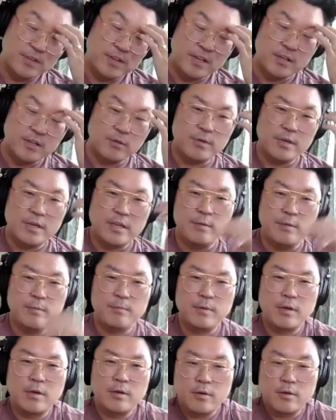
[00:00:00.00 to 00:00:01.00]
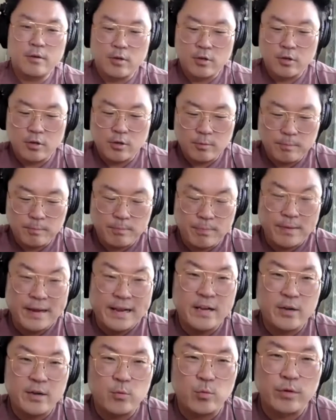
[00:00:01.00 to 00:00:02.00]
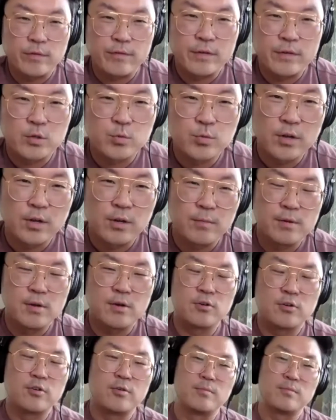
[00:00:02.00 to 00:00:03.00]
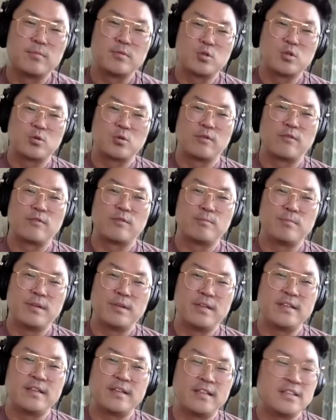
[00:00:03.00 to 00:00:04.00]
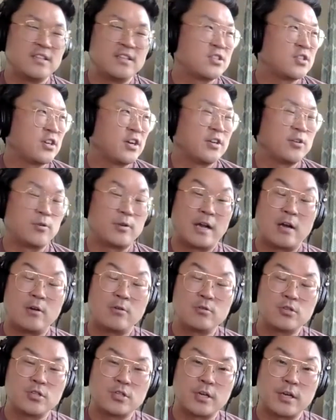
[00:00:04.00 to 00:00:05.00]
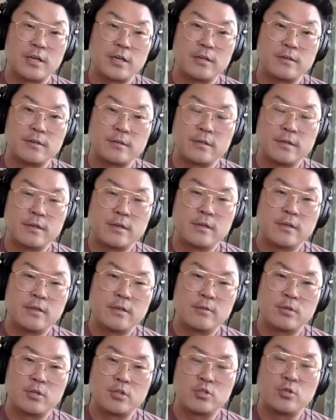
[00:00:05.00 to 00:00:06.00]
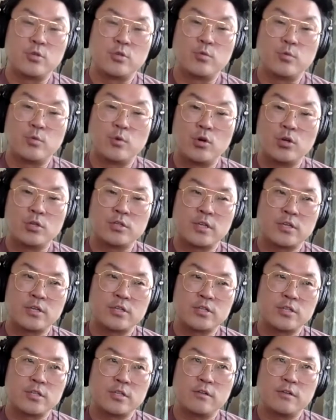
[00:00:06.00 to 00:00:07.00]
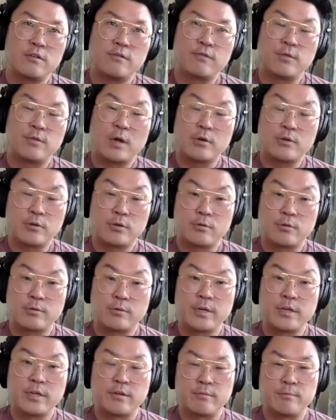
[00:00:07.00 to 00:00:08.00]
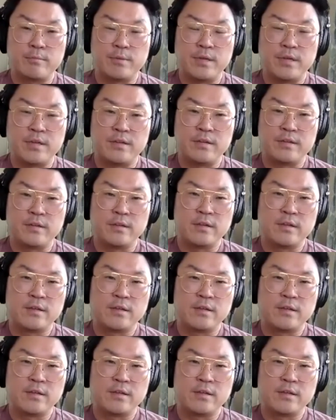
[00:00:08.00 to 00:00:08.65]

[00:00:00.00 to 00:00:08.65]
that you really uh, played with as well, Malcolm? Sort of being the insider or outsider, because your works actually throughout your career you've been